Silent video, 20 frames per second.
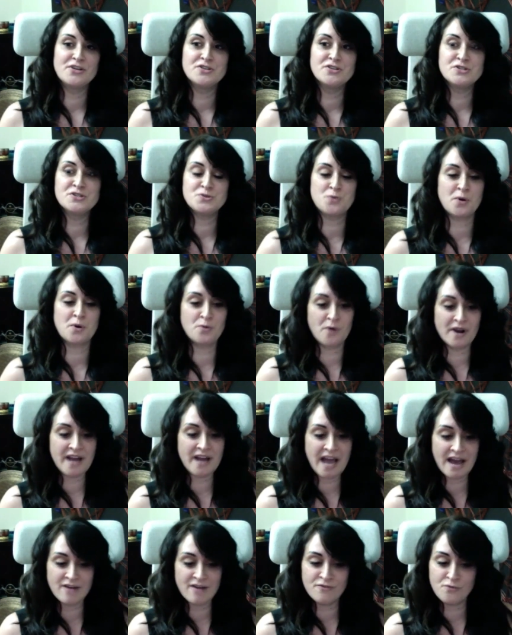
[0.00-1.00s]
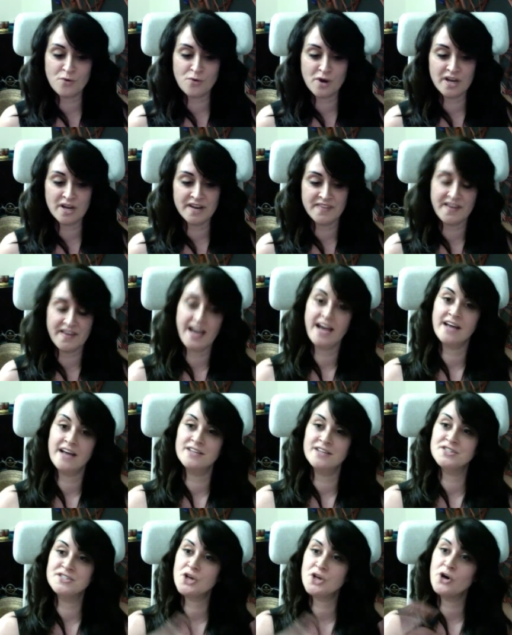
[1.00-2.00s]
So I want to have one that
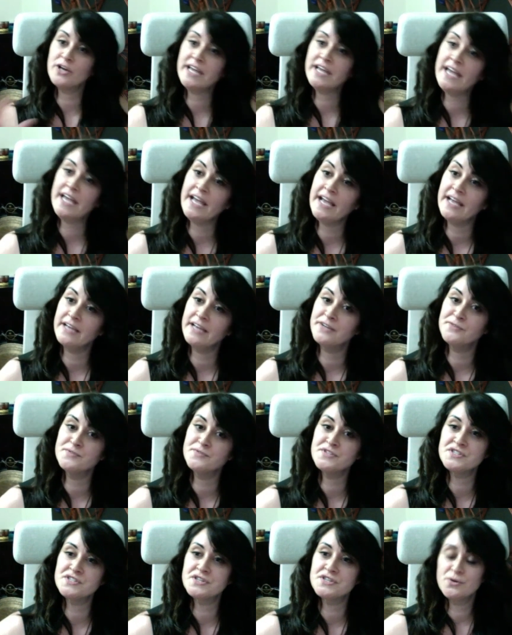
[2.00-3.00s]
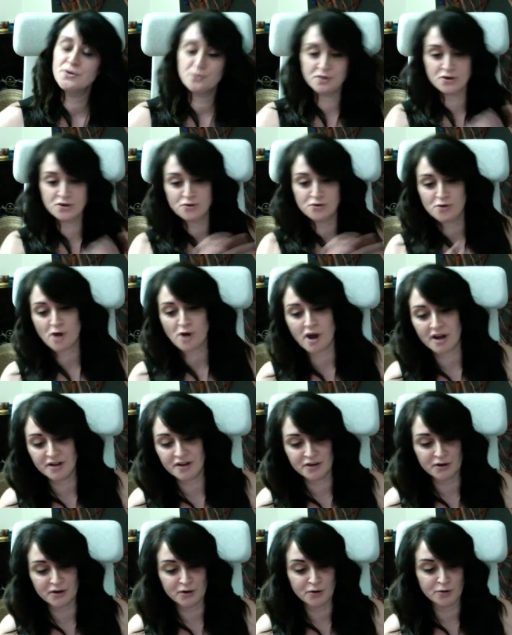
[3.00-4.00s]
has salt caves, the
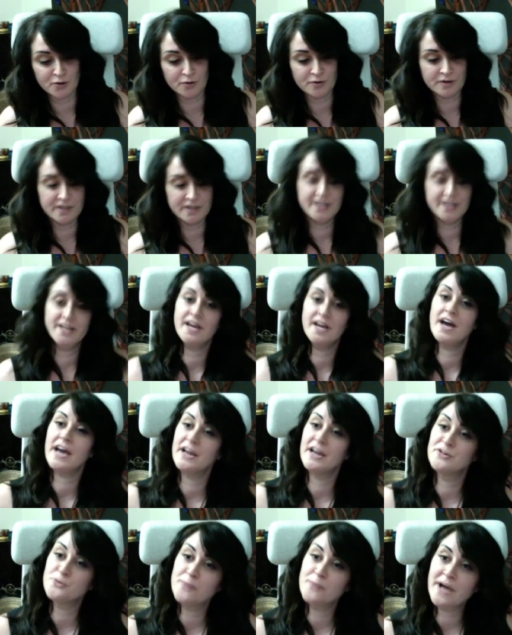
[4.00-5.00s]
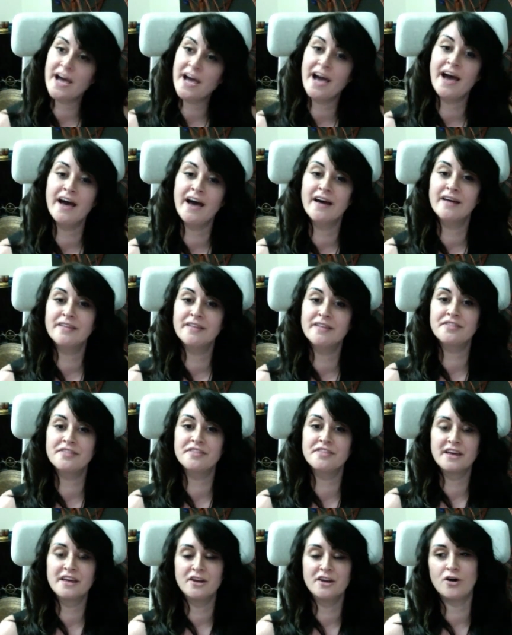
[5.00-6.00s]
grotto, the hydropath,
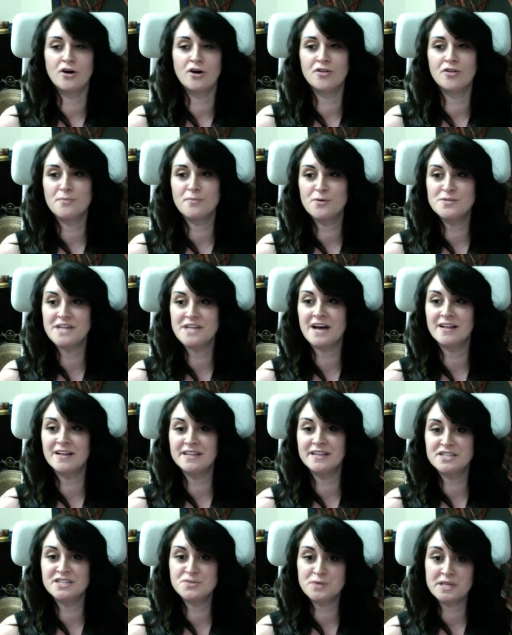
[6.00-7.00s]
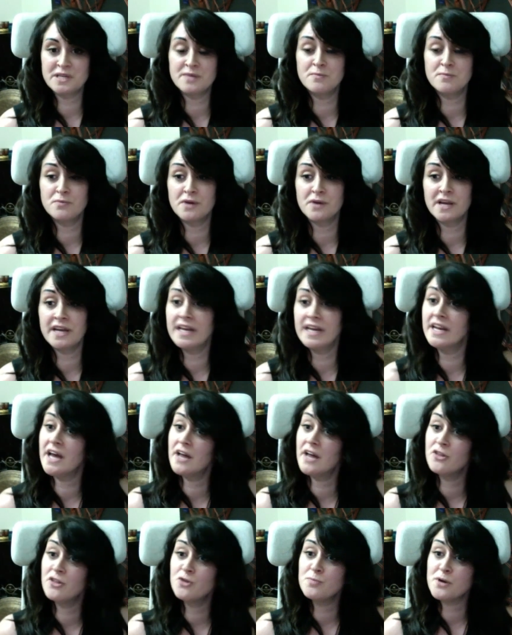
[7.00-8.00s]
and all the modalities we can bring, and
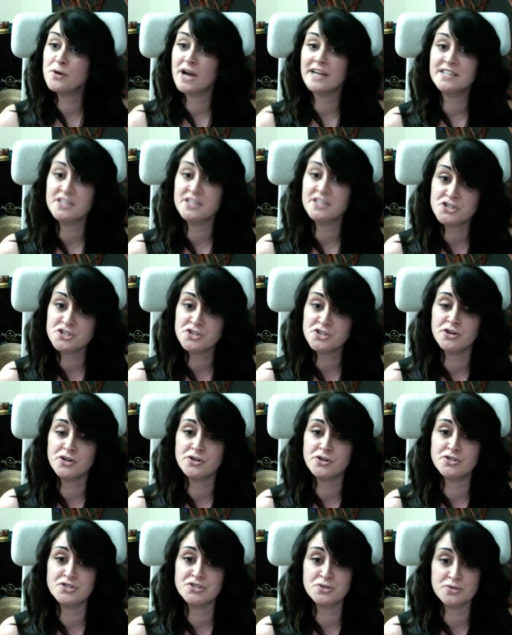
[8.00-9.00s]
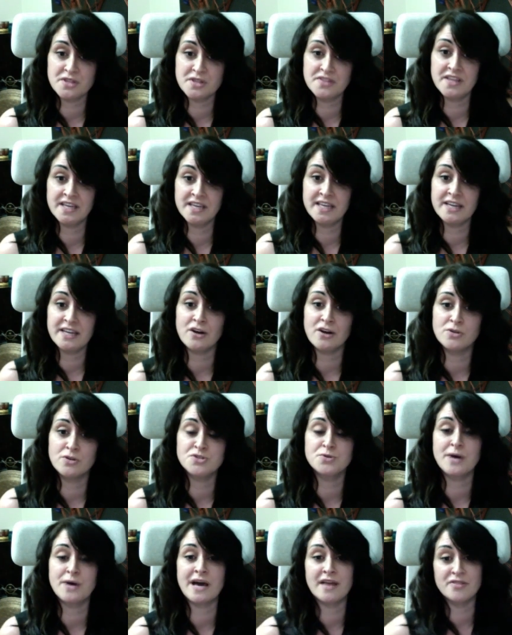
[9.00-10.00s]
other practitioners so that they can
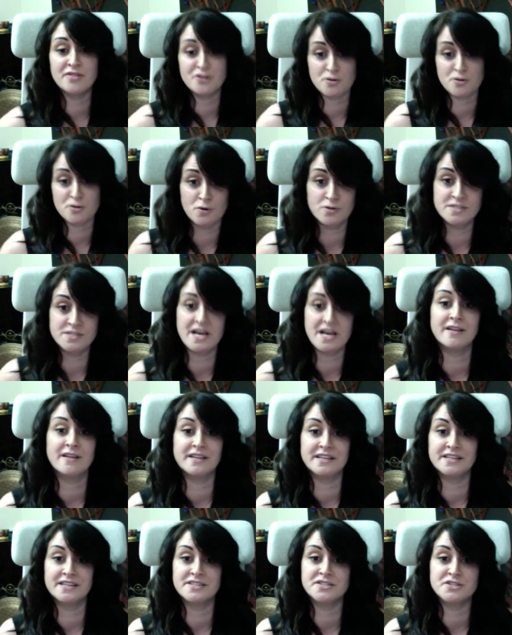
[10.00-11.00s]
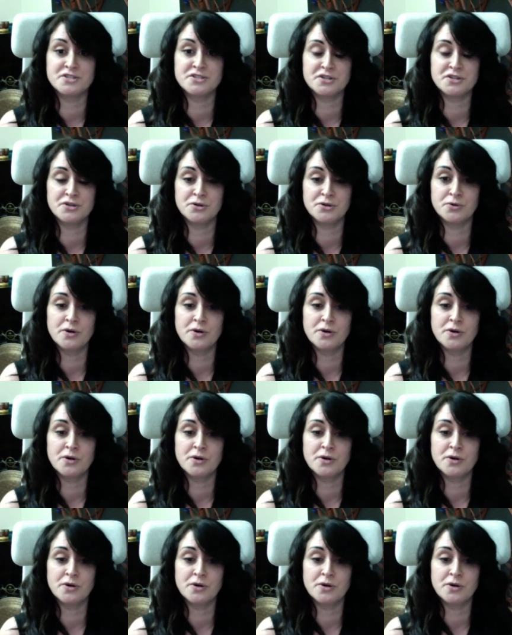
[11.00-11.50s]
also add their modalities too.